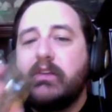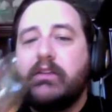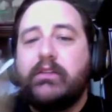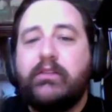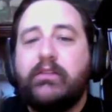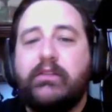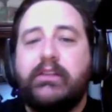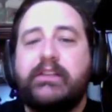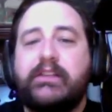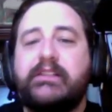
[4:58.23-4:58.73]

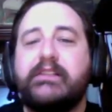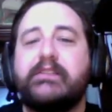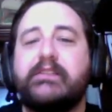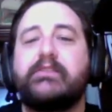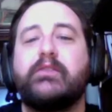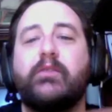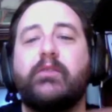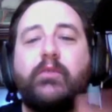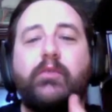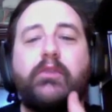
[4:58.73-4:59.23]
this
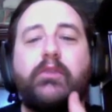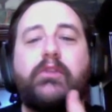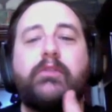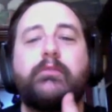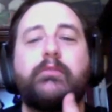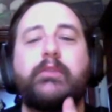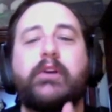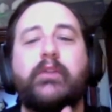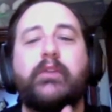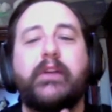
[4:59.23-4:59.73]
is
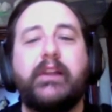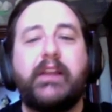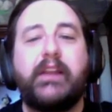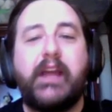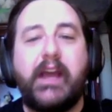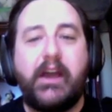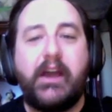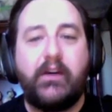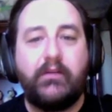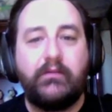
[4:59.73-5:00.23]
warm going
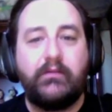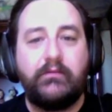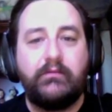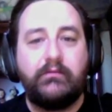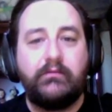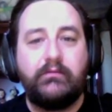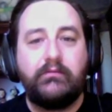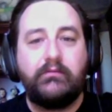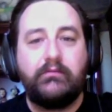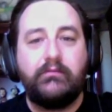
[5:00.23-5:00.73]
down,
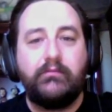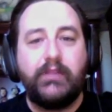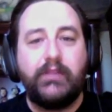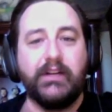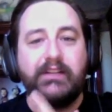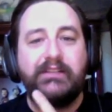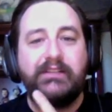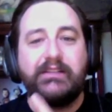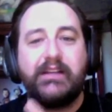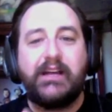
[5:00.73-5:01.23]

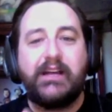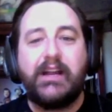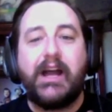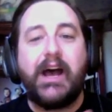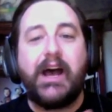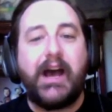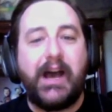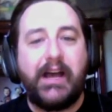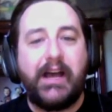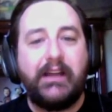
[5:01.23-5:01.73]
but it's not
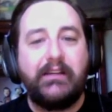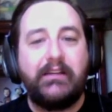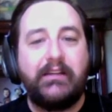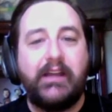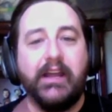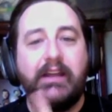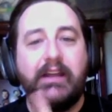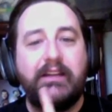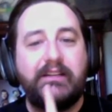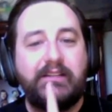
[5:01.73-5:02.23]
hot,
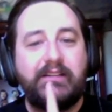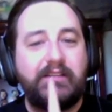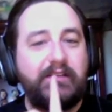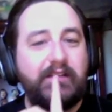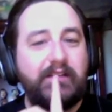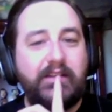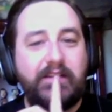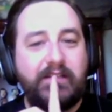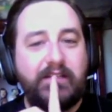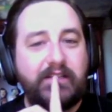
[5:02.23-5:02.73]
and
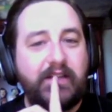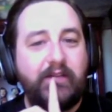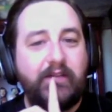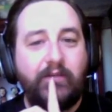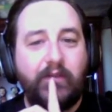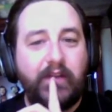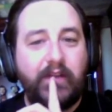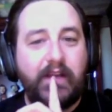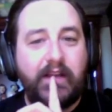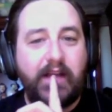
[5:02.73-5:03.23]
it's
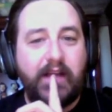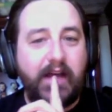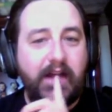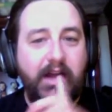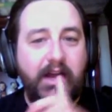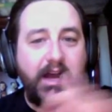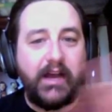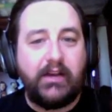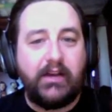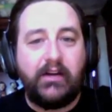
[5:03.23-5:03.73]
definitely
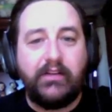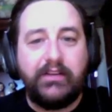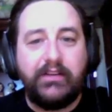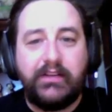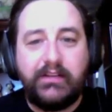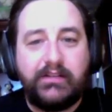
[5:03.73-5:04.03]
not hot on the